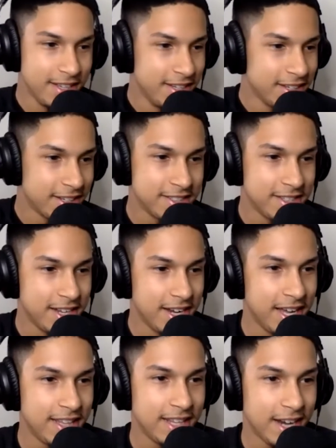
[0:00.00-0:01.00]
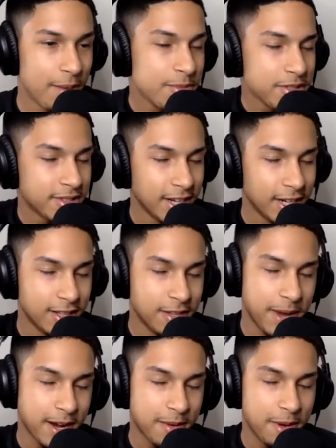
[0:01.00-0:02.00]
because then I'm just thinking in the
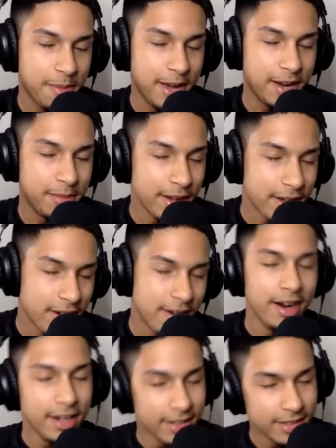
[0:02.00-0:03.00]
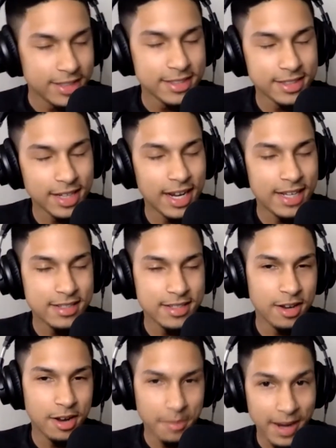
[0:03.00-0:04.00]
back of my mind, I'm like, all right, this is the last
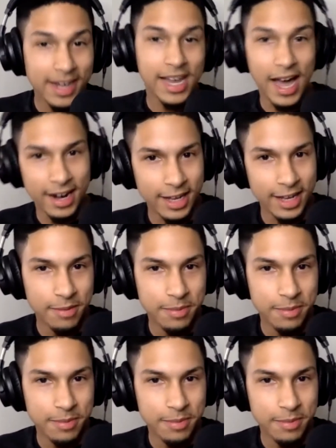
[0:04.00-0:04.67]
alarm. I gotta get up